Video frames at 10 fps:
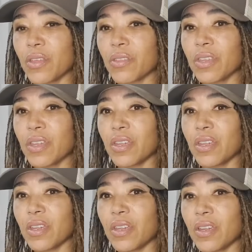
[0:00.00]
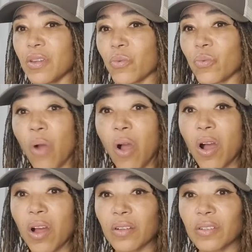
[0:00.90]
the
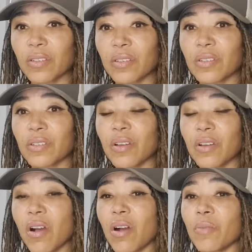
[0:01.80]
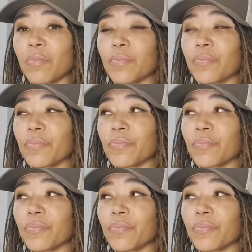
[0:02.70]
raw. Um,